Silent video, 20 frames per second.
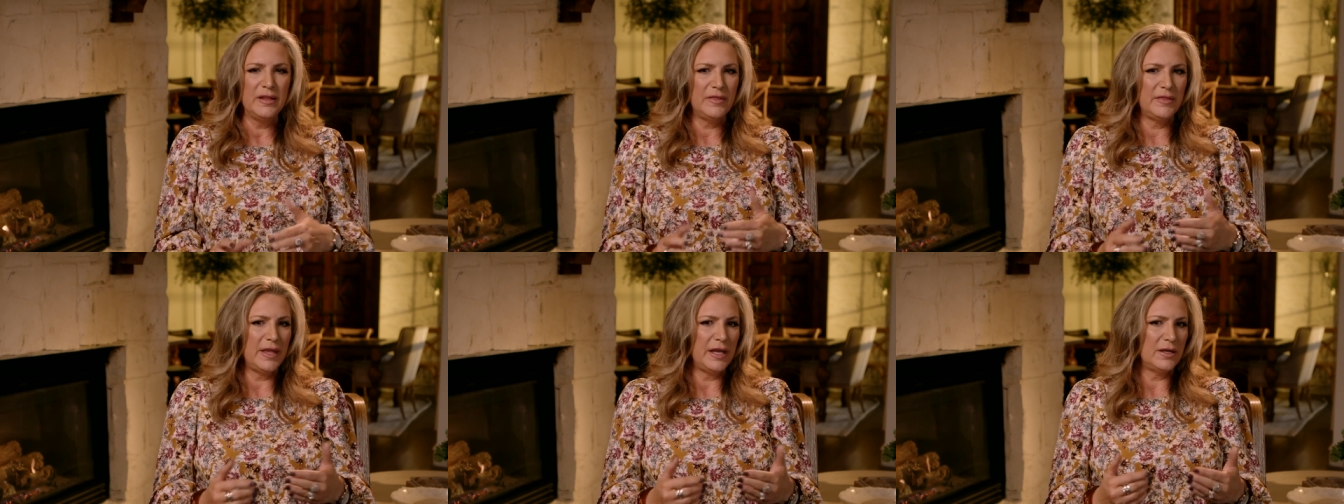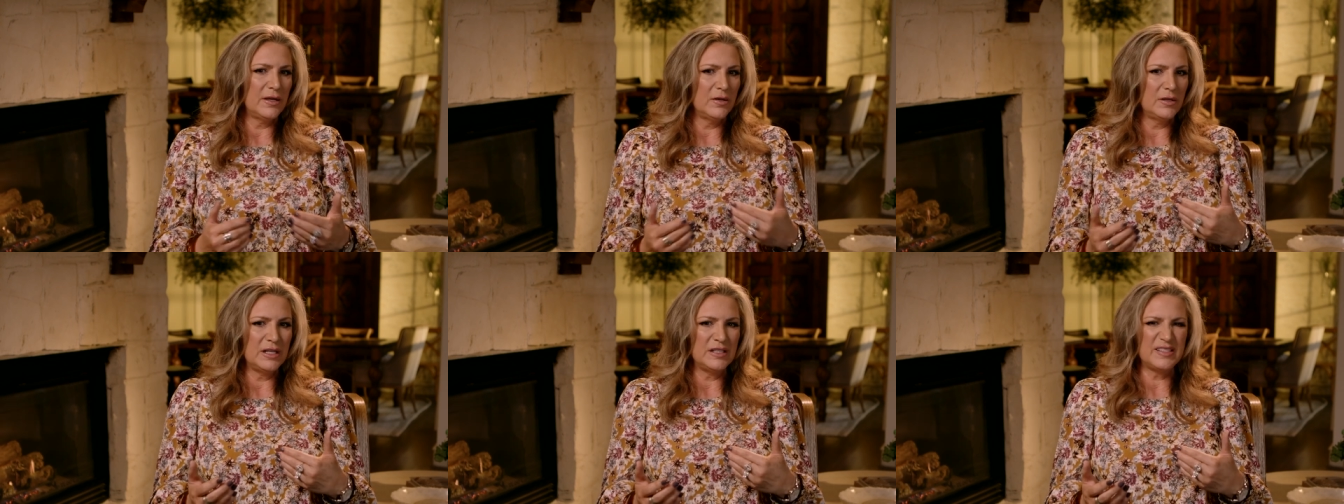They
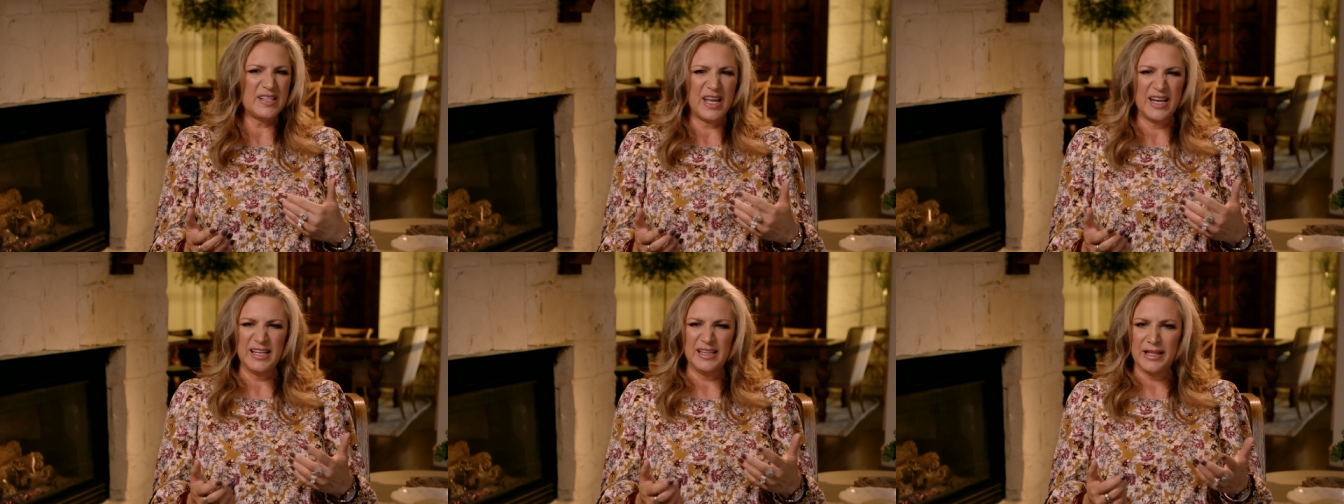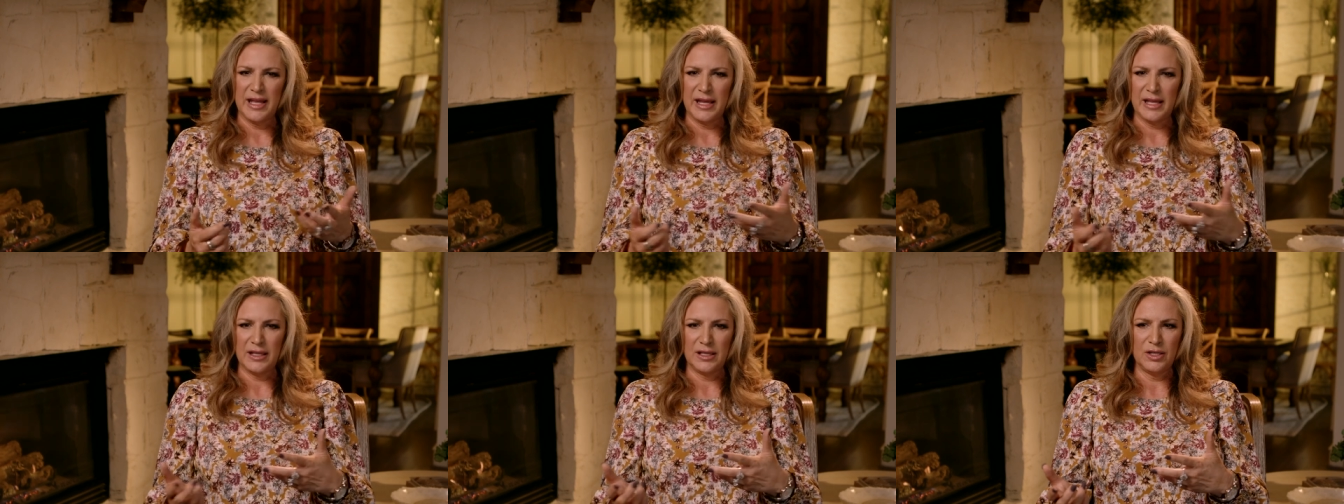don't. It's kind of
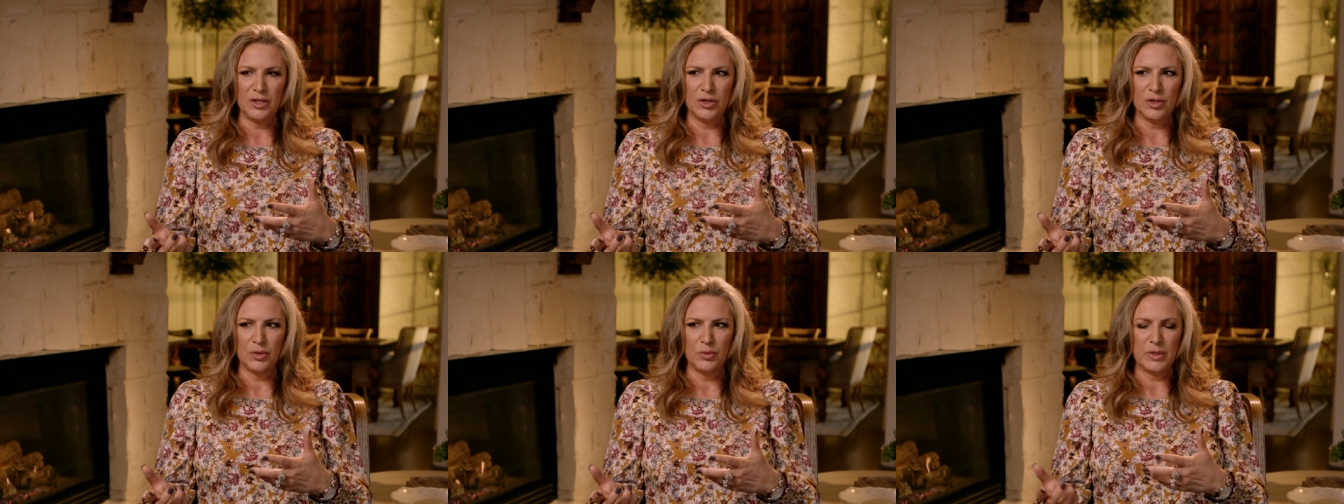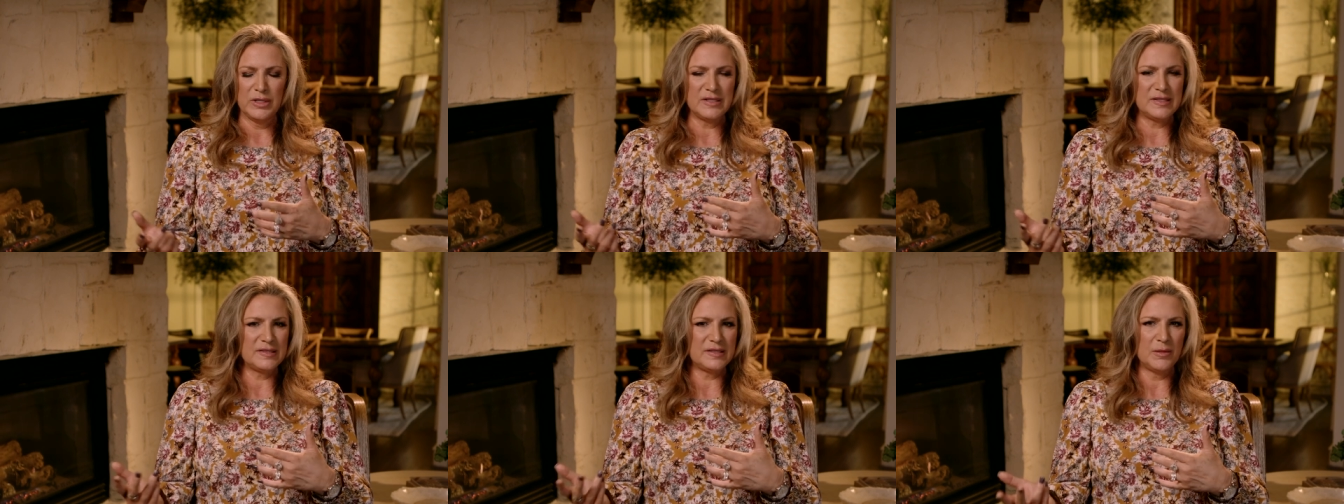like you know
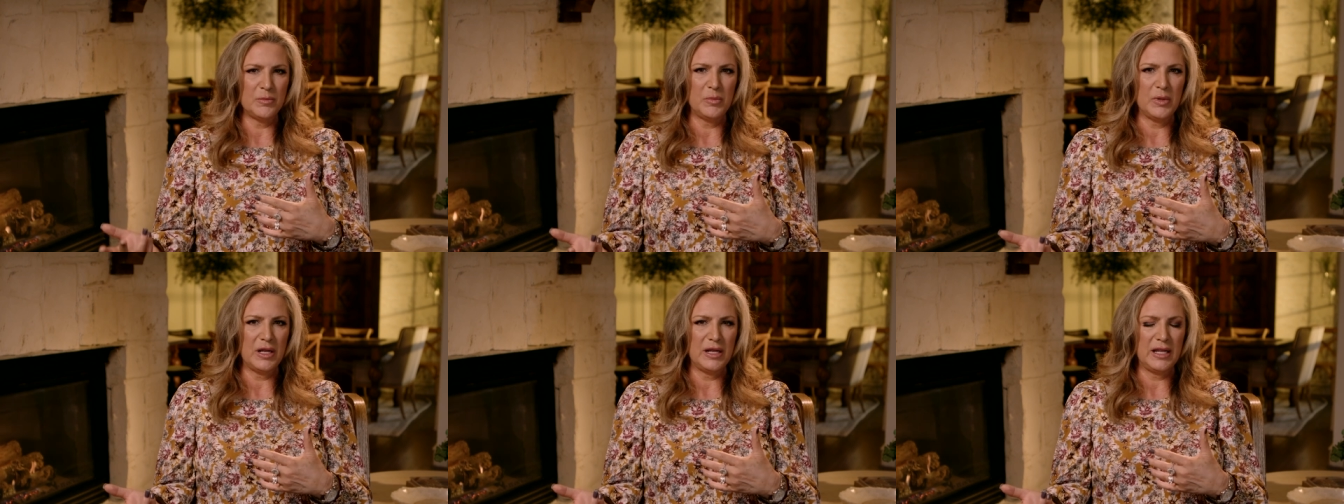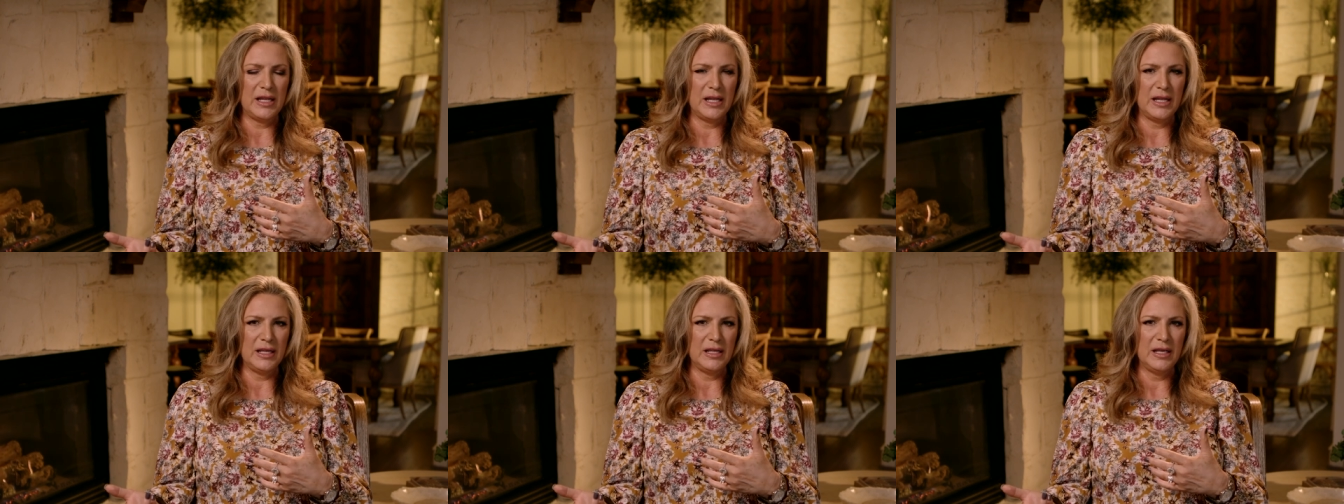when
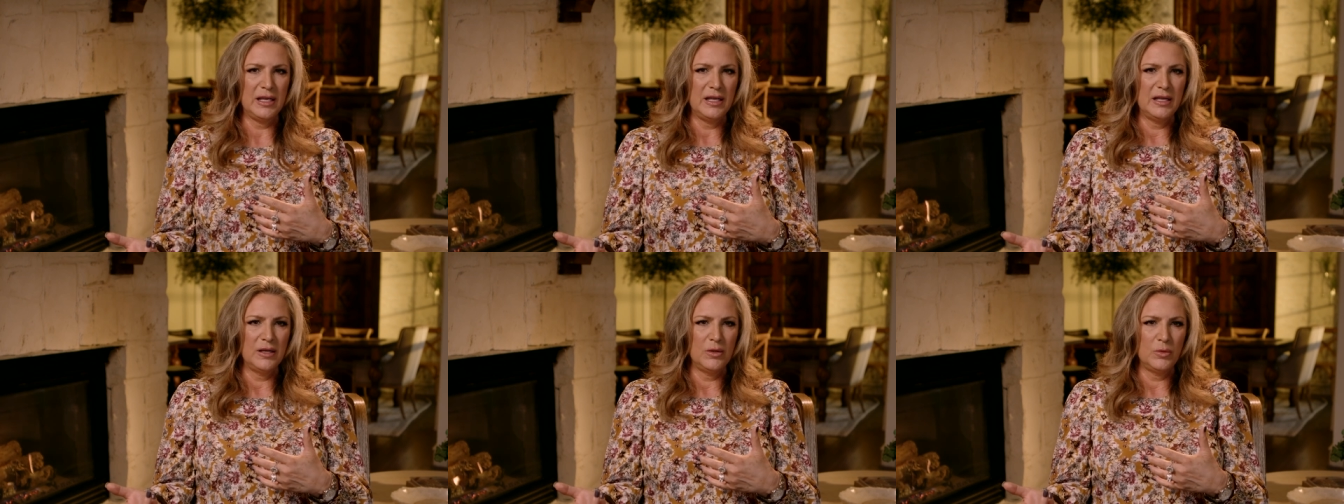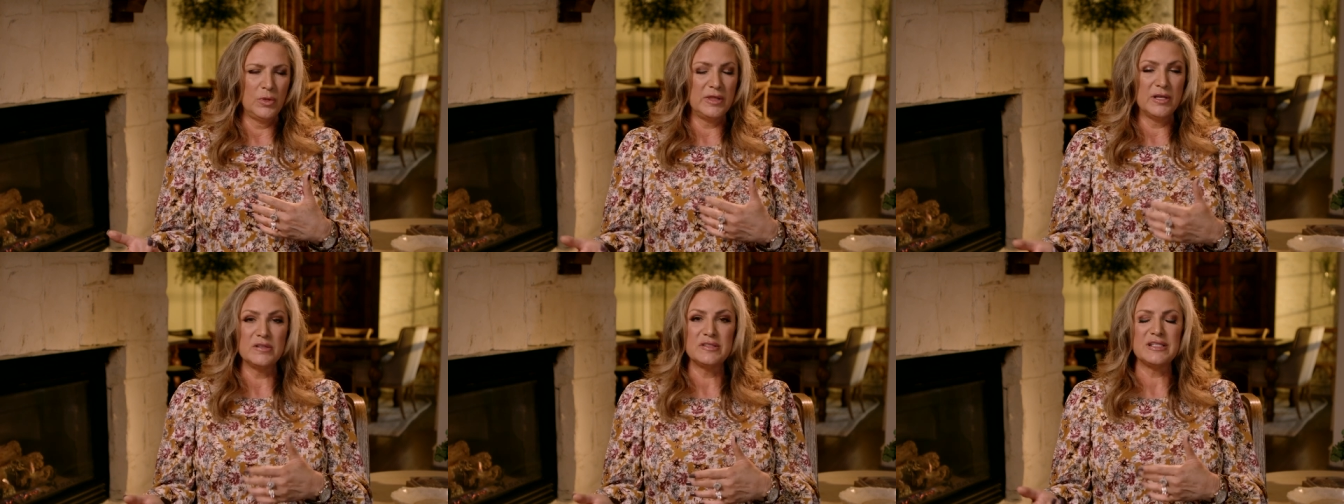somebody
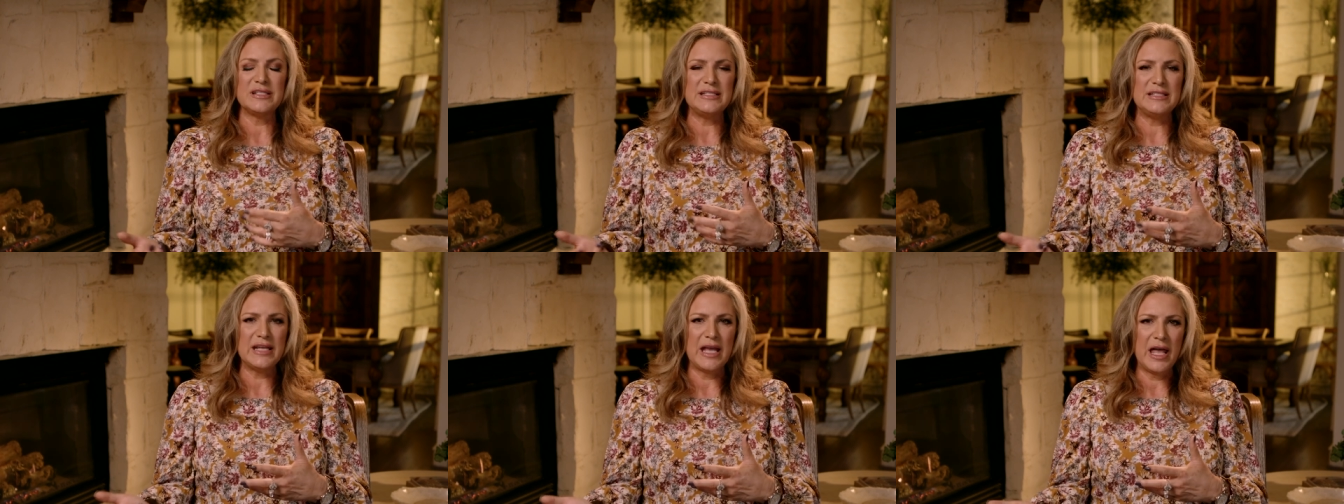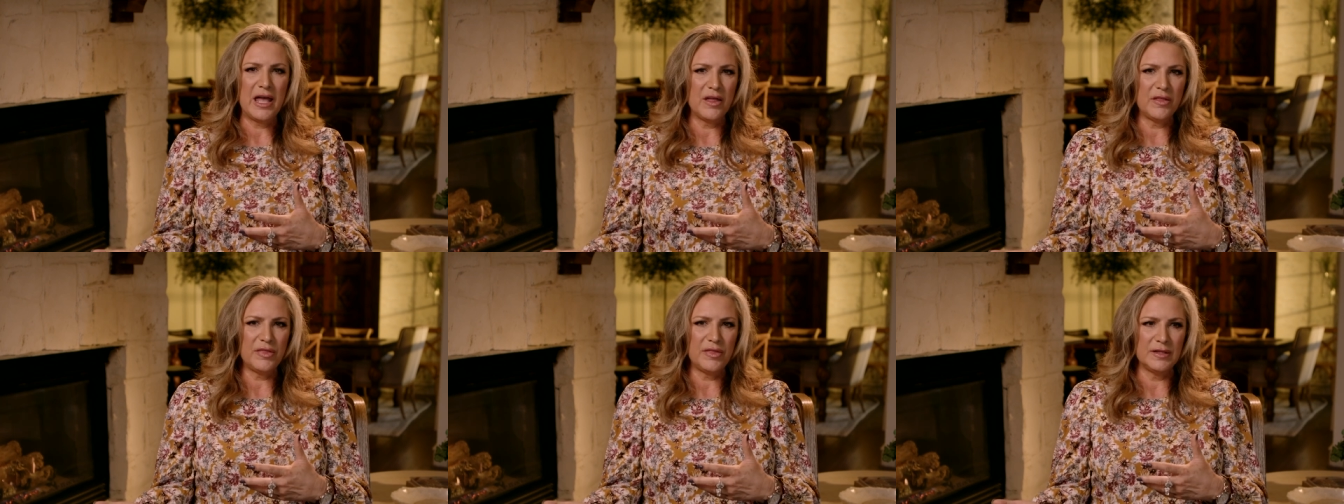when there's a
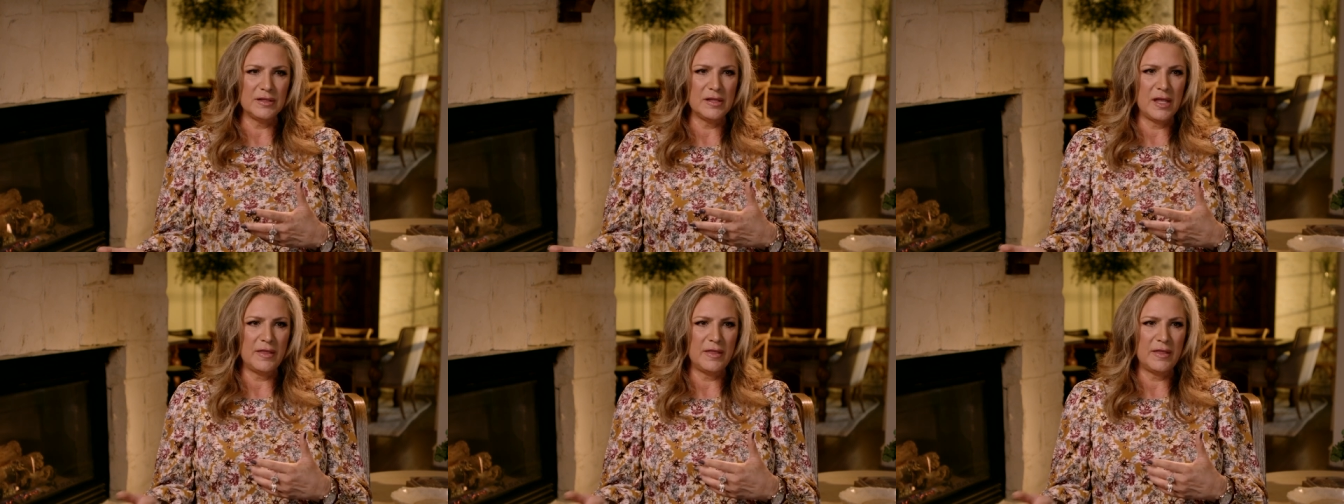death and,